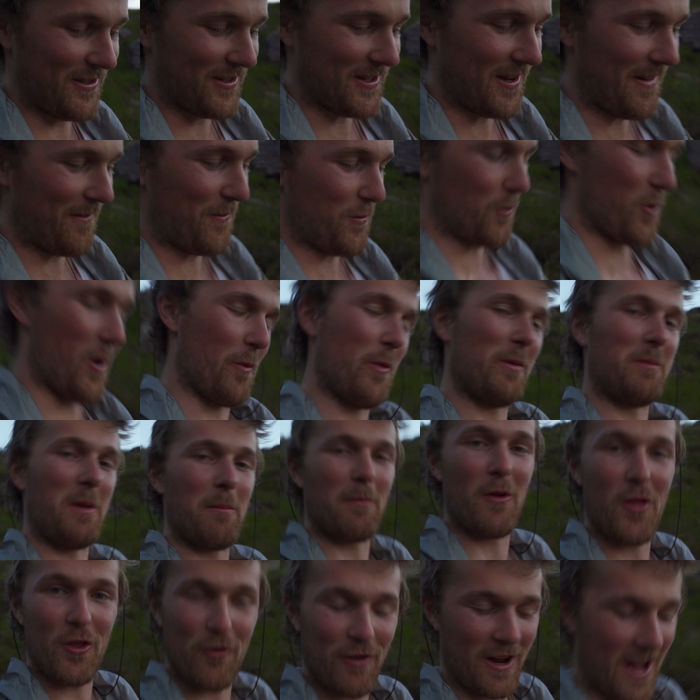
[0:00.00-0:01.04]
So I thought I wouldn't be
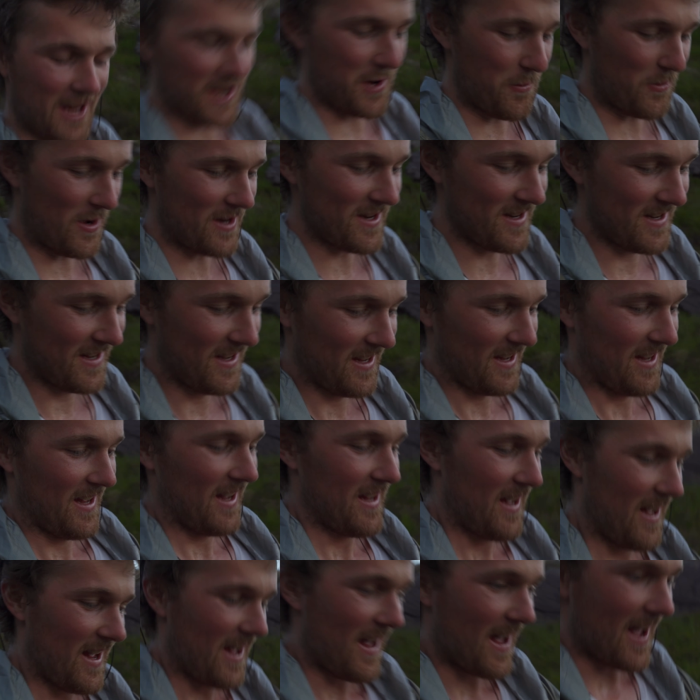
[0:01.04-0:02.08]
bothering anyone.
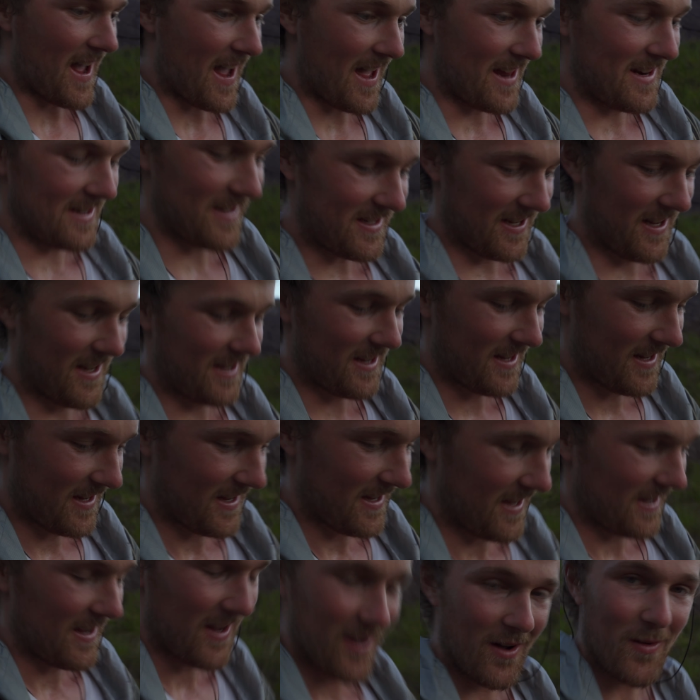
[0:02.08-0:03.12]
And
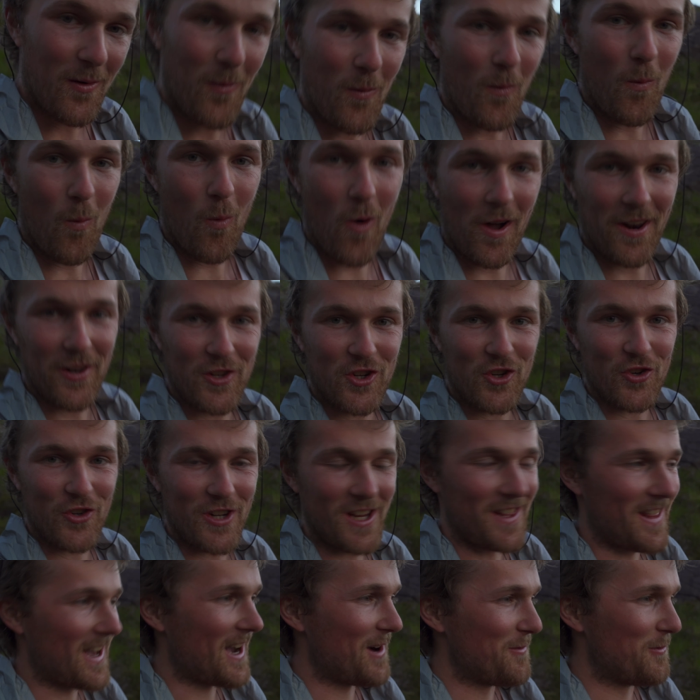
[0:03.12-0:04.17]
what a treat
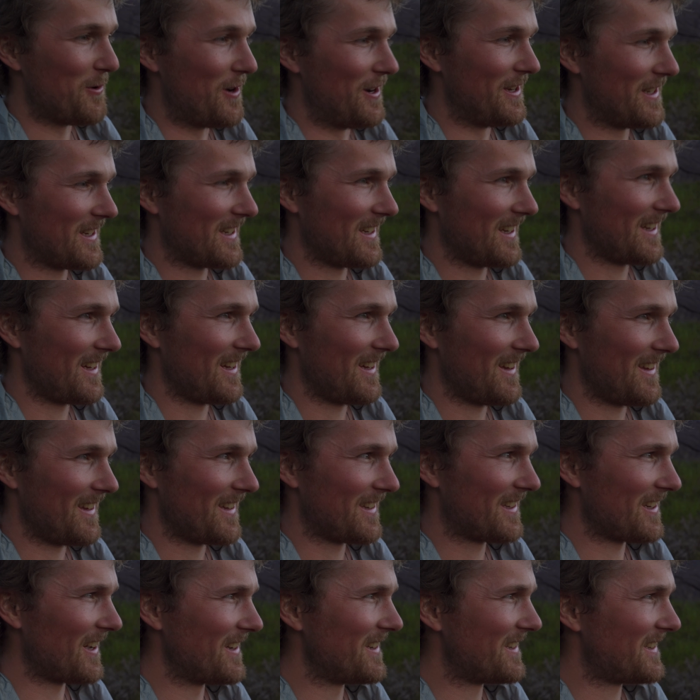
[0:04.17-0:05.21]
that was.
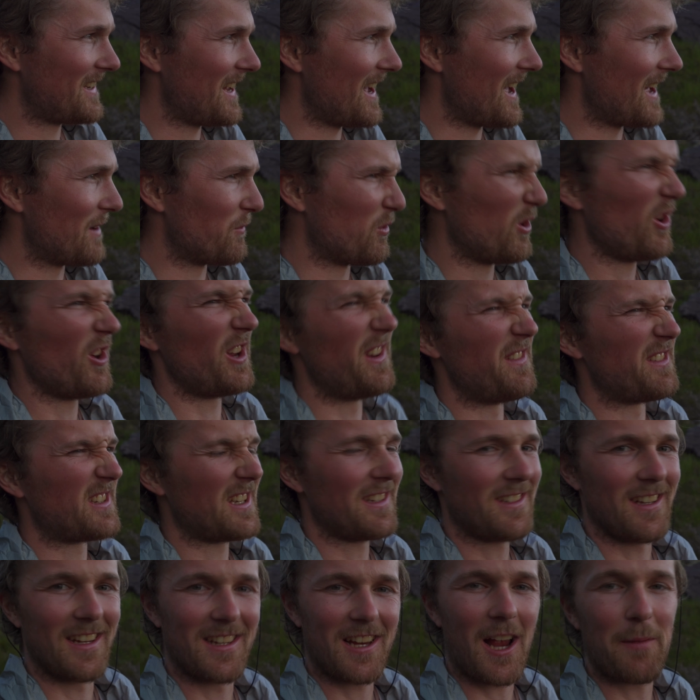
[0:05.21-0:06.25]
Sunset, well, not even
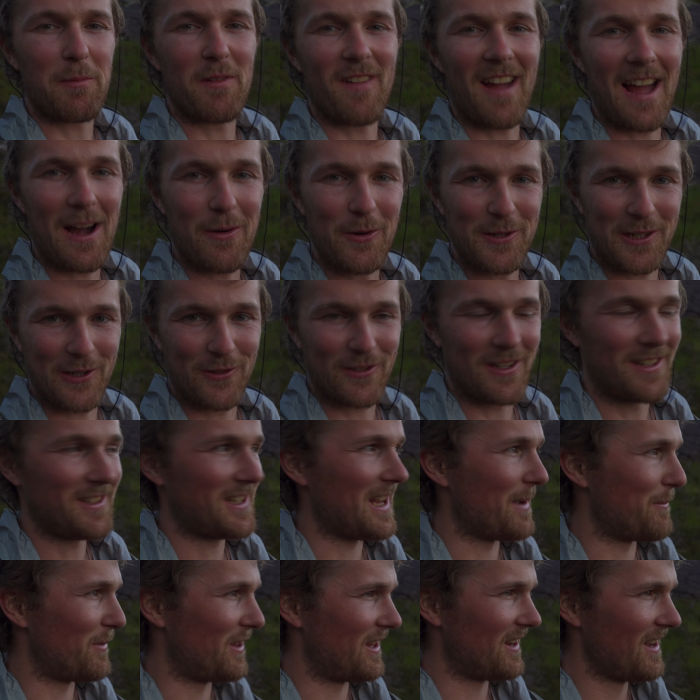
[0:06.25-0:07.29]
sunset, it for hours to
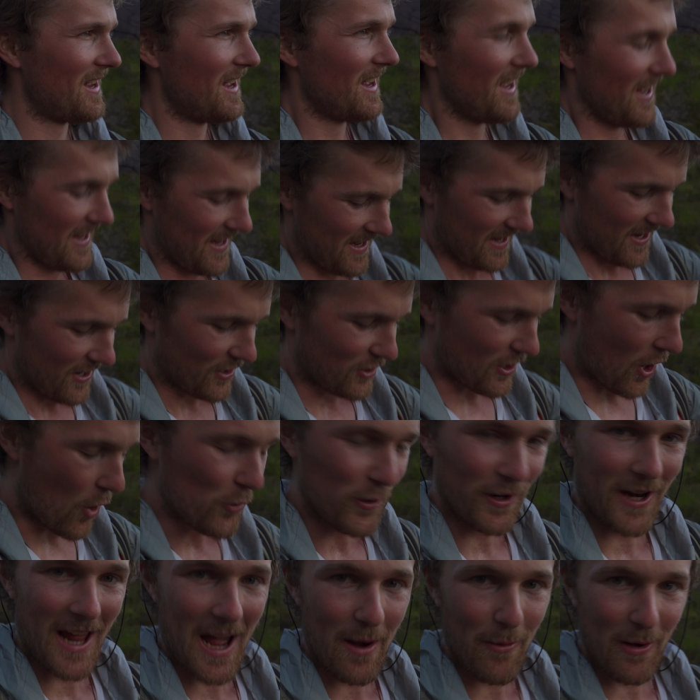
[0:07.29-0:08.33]
sunset, but the
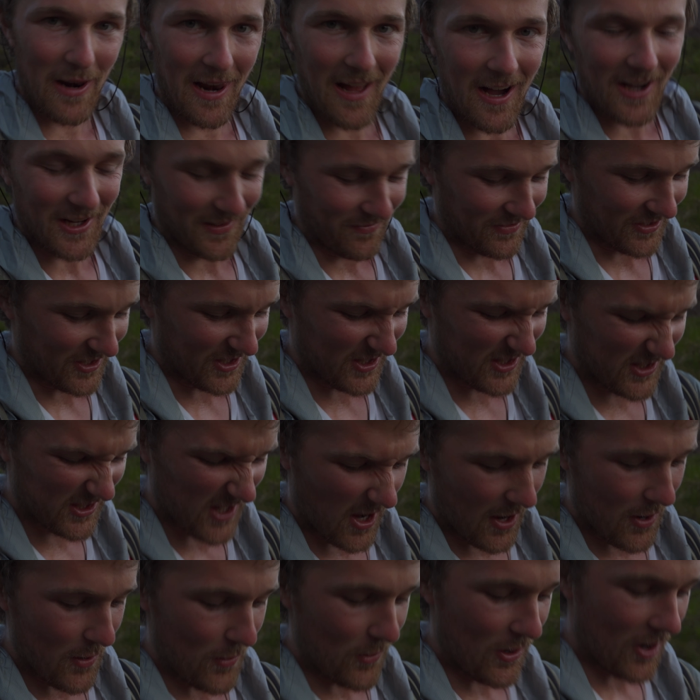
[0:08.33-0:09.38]
golden hour lasts for
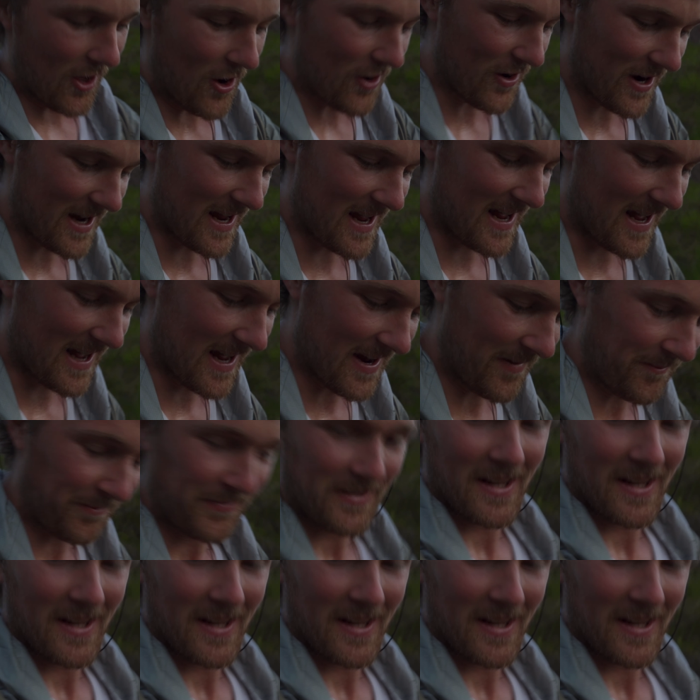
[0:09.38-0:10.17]
so long here.